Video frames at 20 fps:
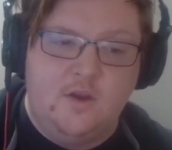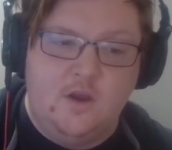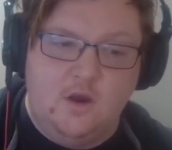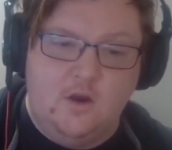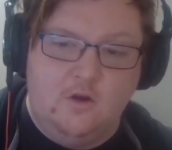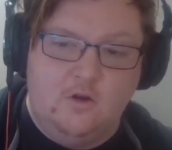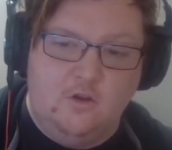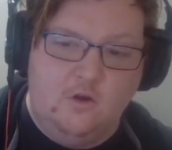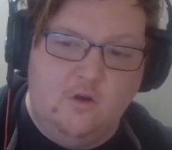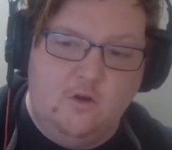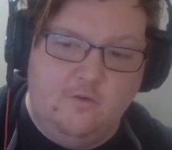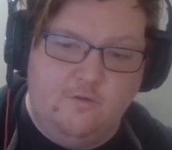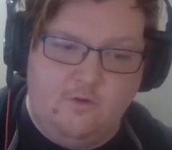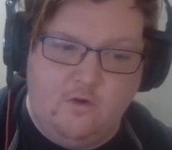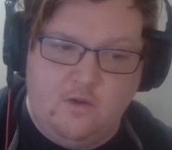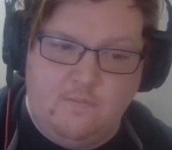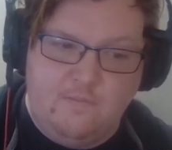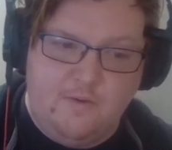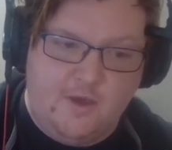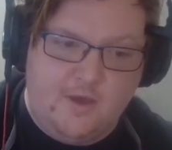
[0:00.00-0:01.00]
Eric Lewis, who
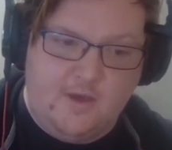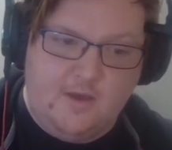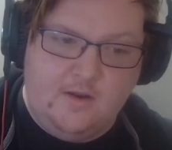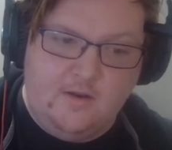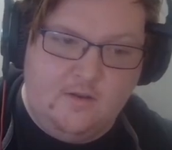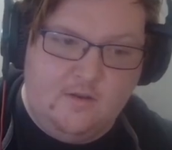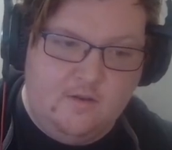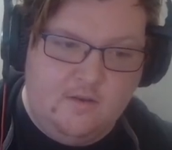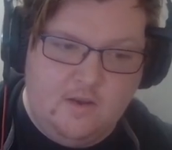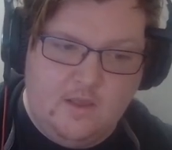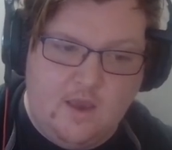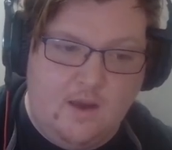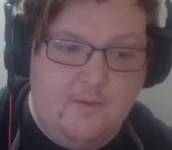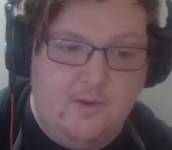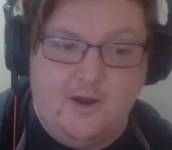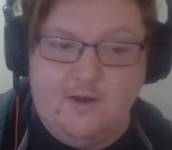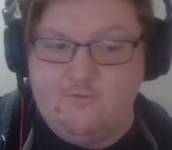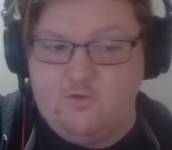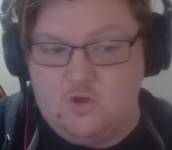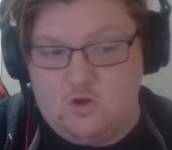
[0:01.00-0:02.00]
he beat. I
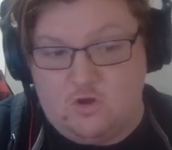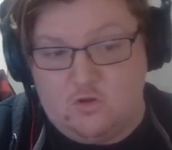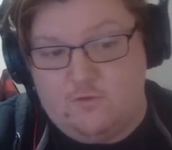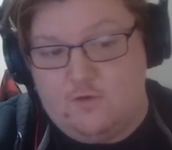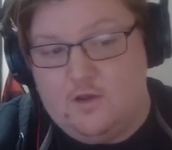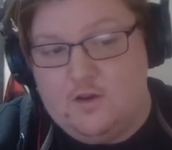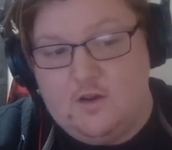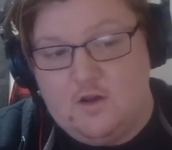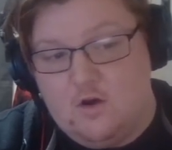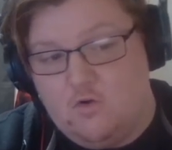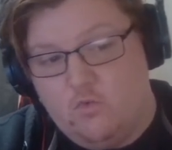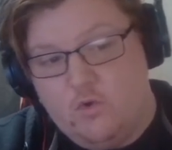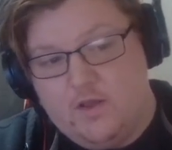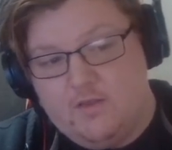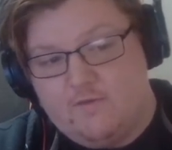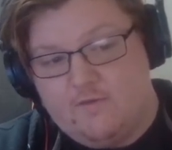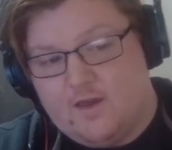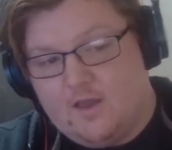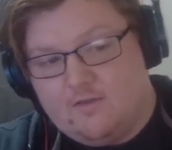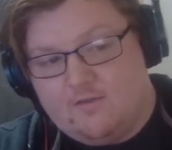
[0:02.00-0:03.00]
mean, if Jairzinho
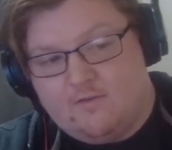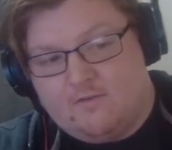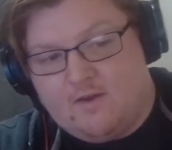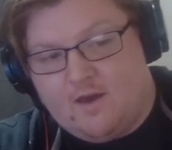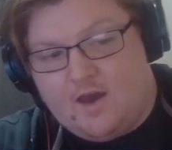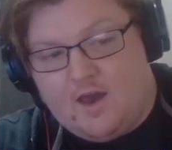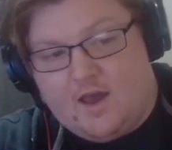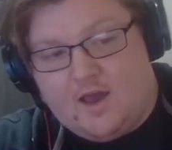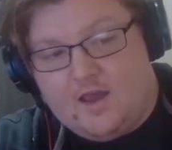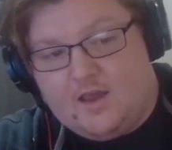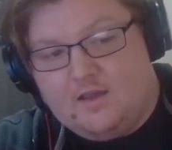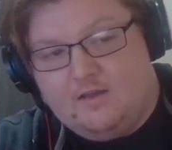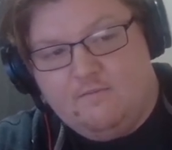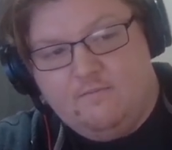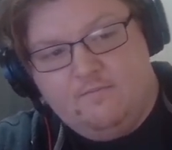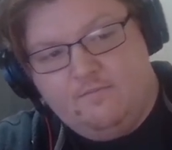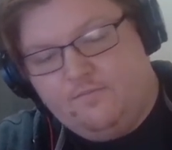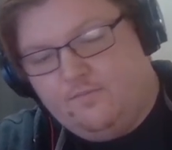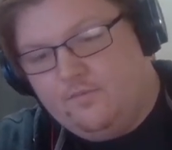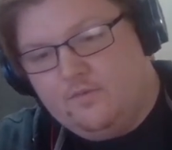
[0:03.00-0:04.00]
wins against Ty,
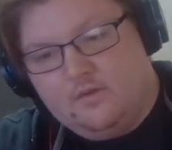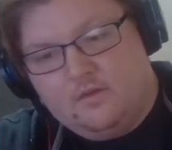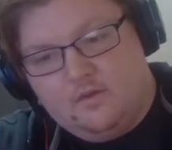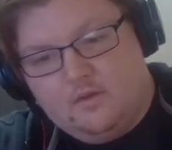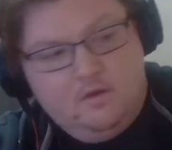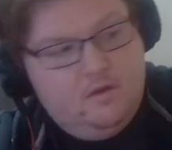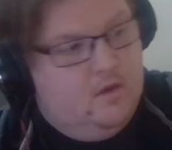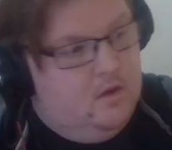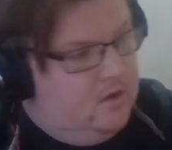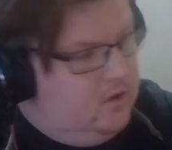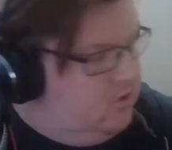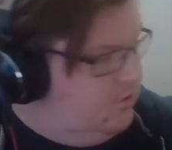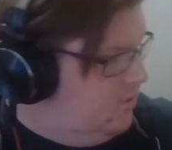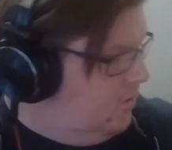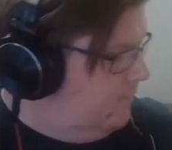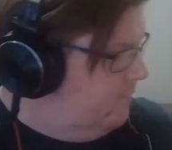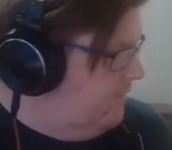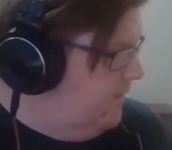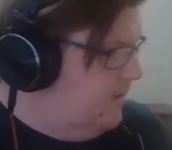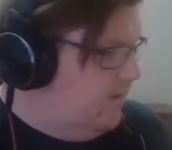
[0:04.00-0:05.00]

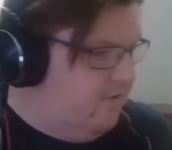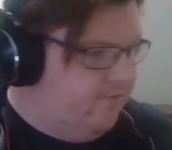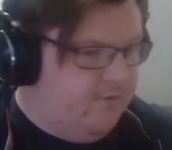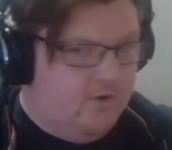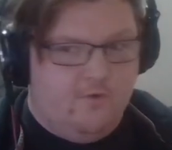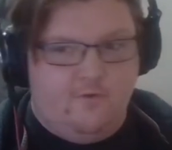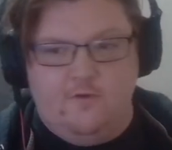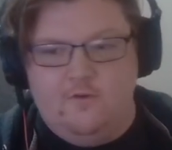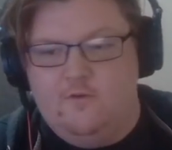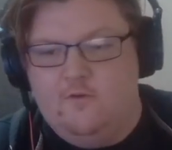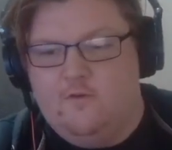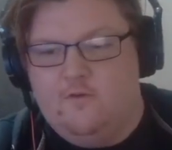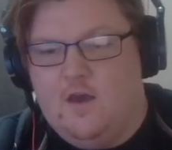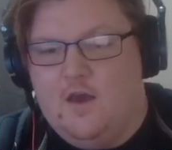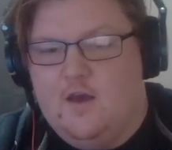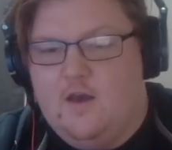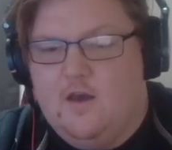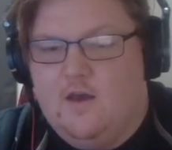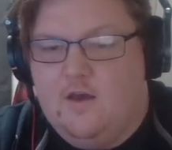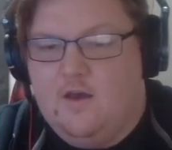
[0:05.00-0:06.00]
Jairzinho versus
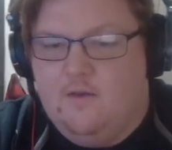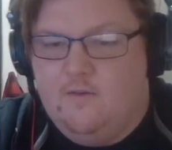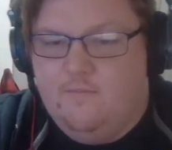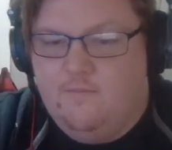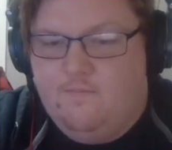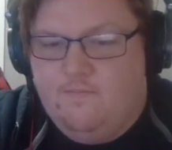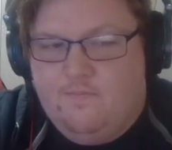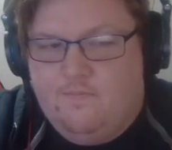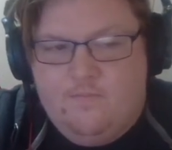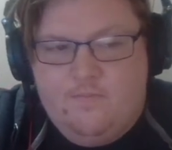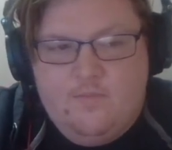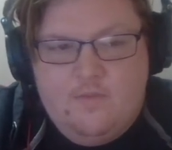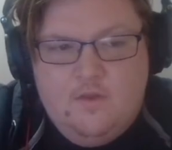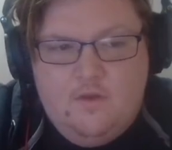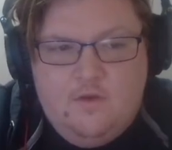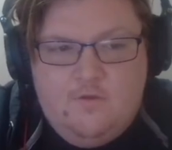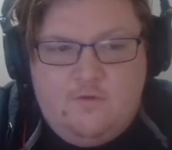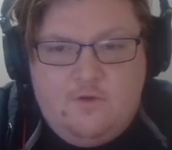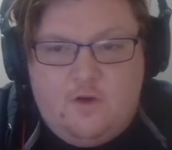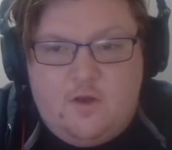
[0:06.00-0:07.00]

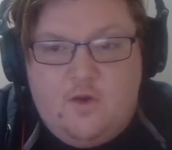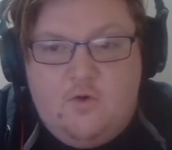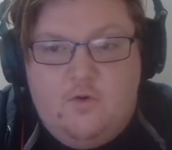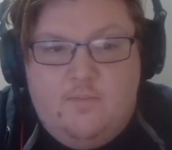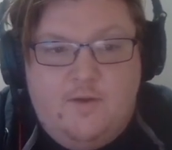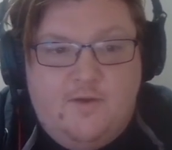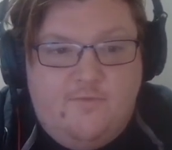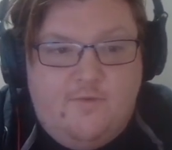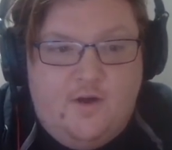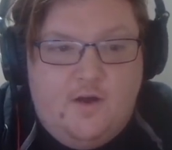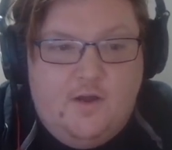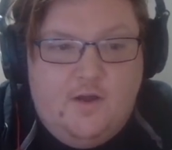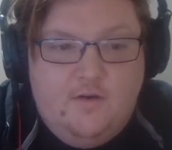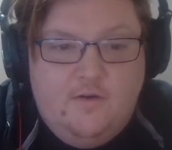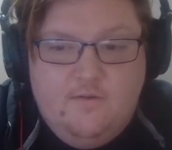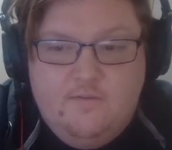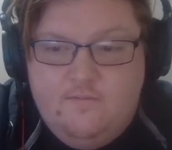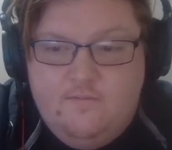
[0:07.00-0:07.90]
Sergey would be fun.